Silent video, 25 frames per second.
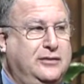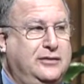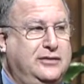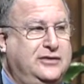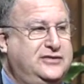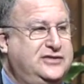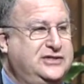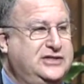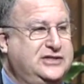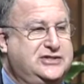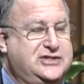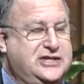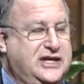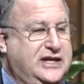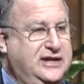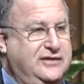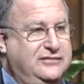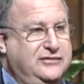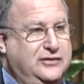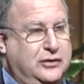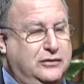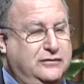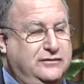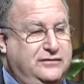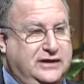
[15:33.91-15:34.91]
since they have
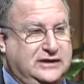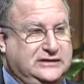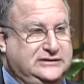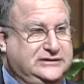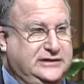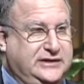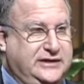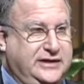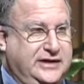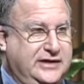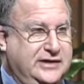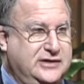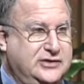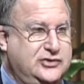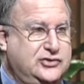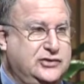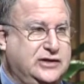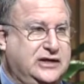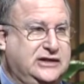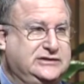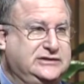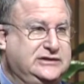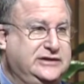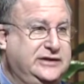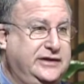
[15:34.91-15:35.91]
no vested
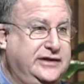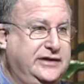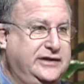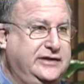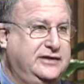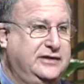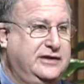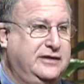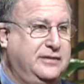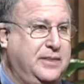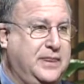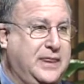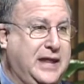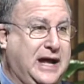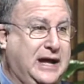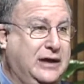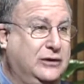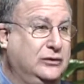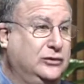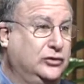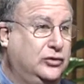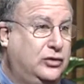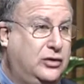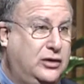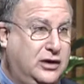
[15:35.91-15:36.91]
interest in how
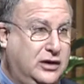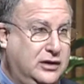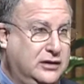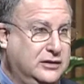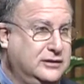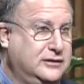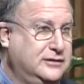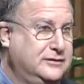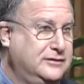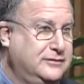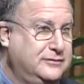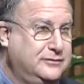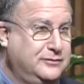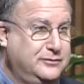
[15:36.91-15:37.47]
long